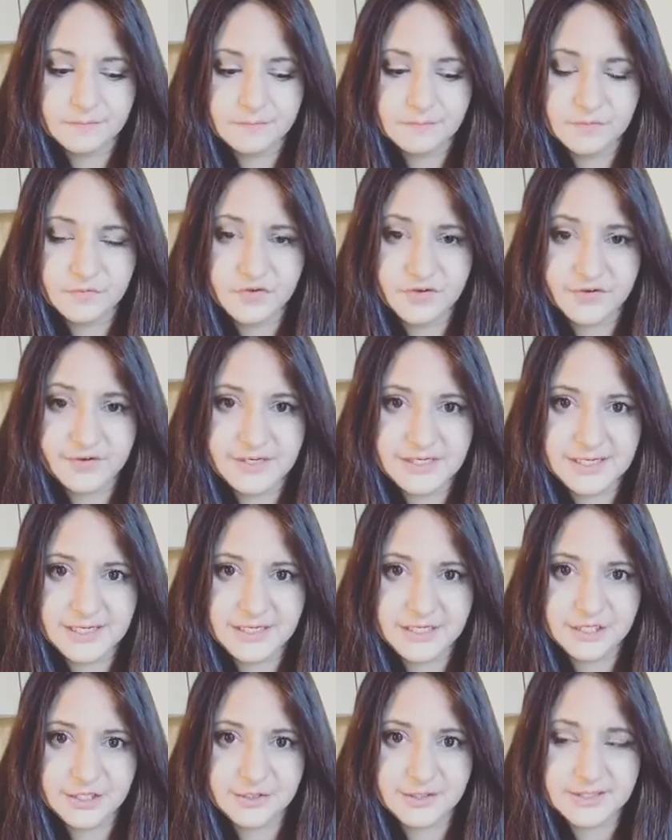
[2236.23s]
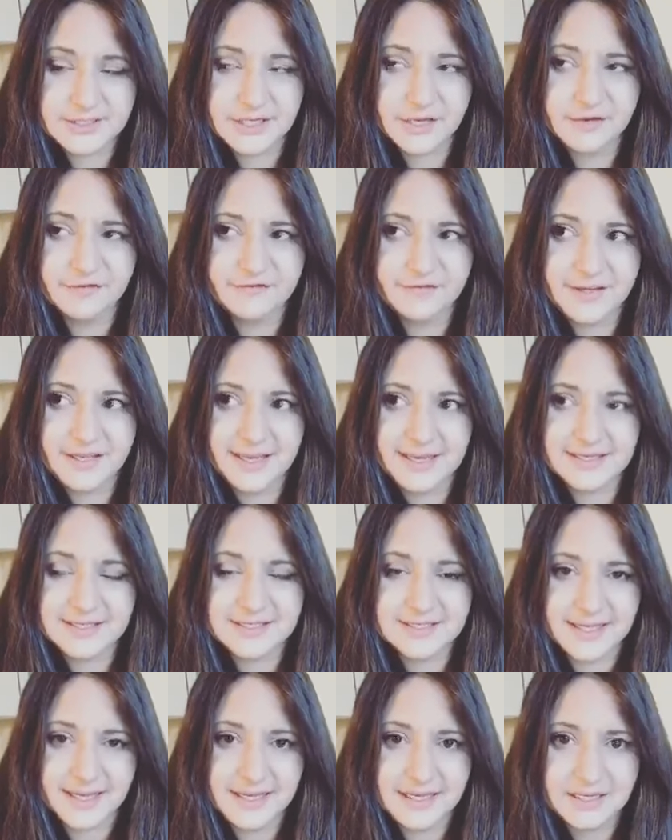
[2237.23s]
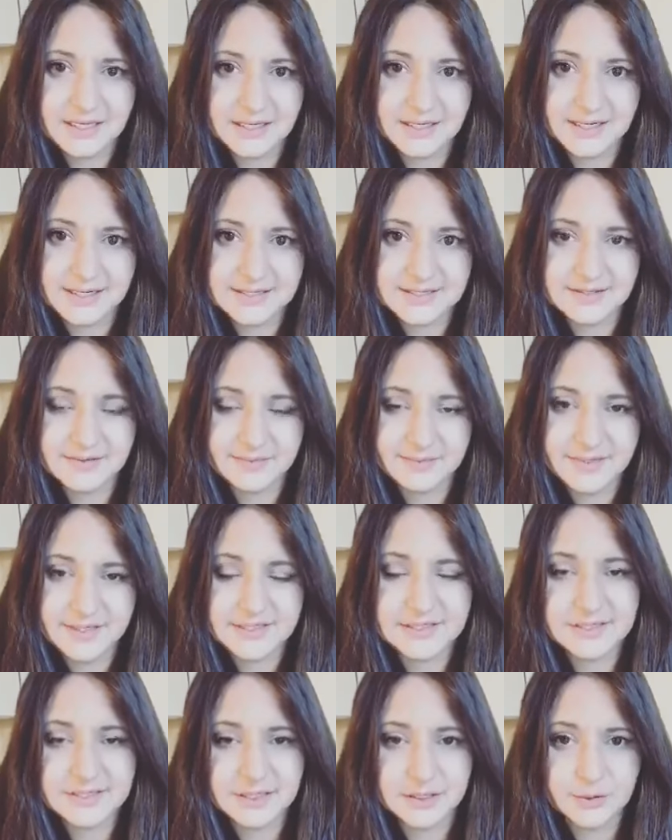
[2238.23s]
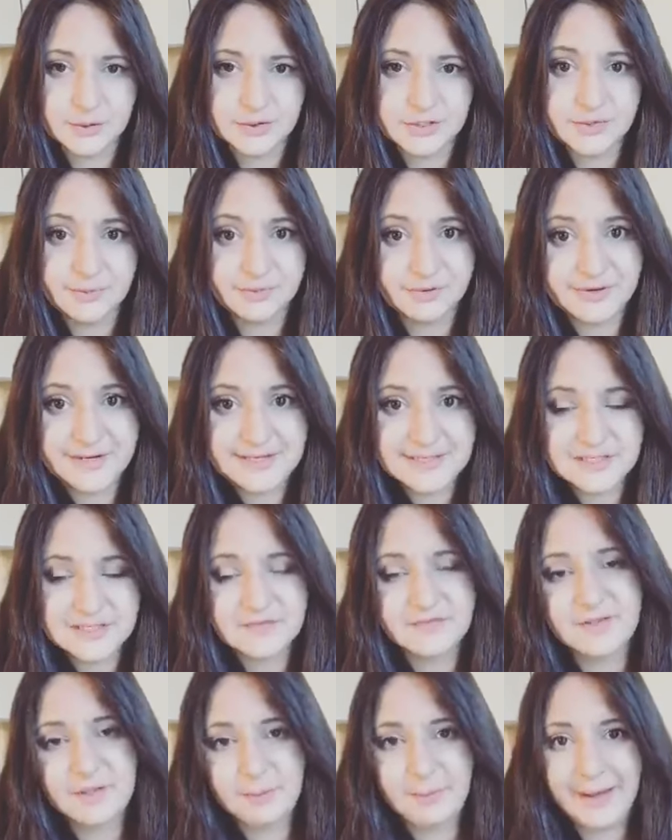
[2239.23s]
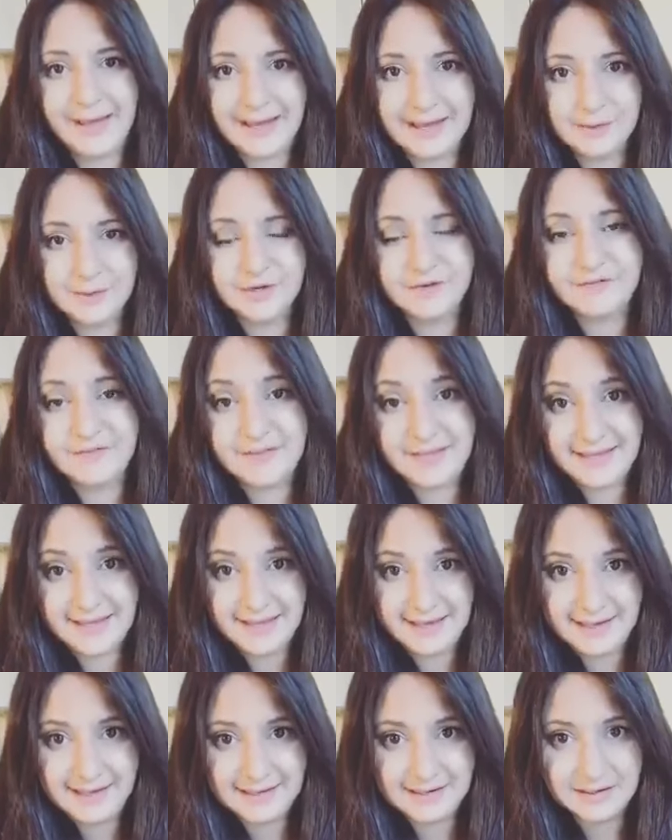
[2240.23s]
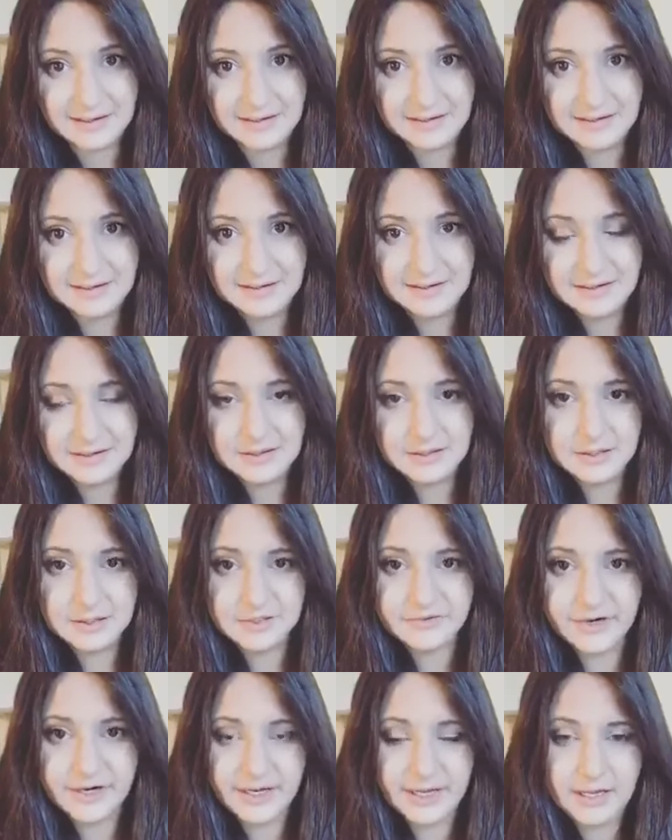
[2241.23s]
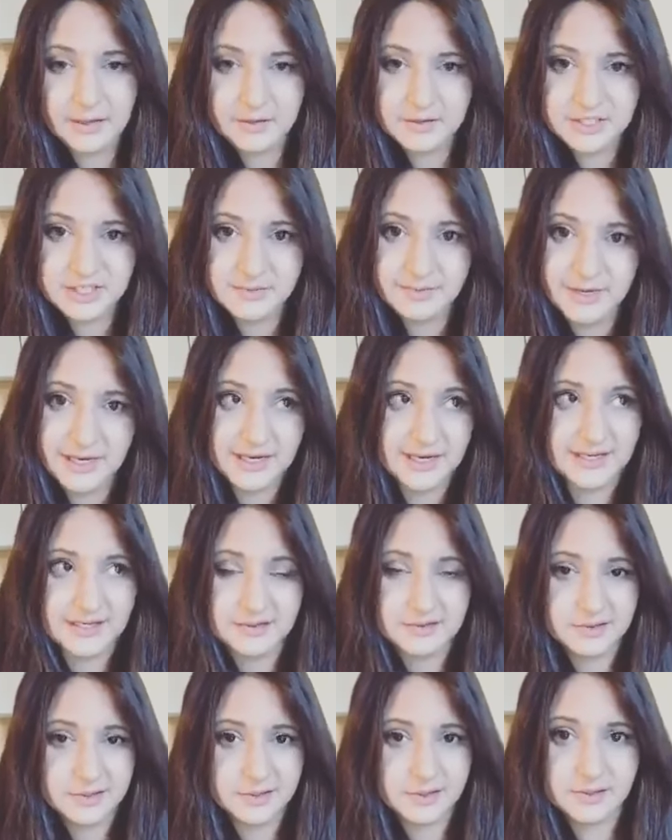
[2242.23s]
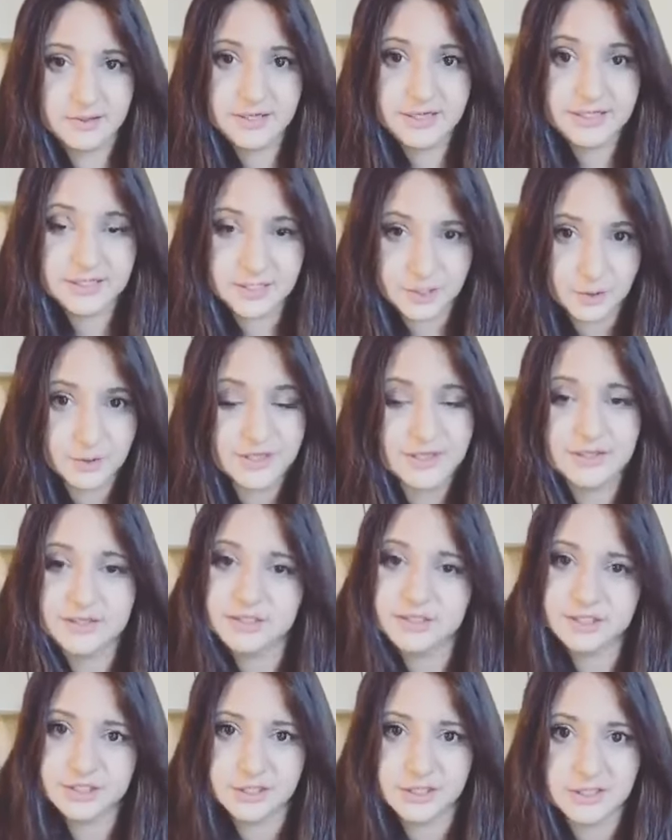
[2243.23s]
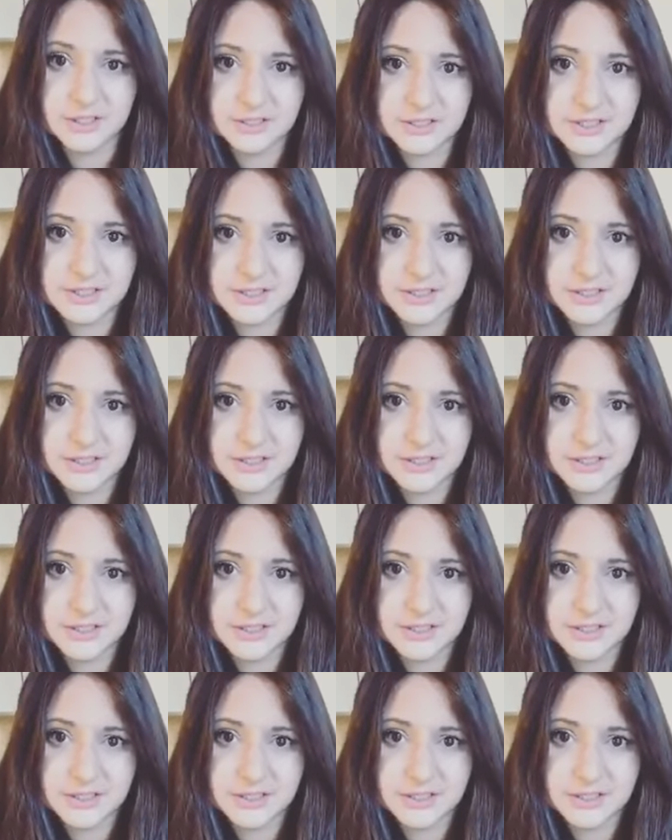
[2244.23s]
Very dangerous. Don't forget, Satan has the he's called the prince of the power of the air, right? Ultimately, he's calling the shots.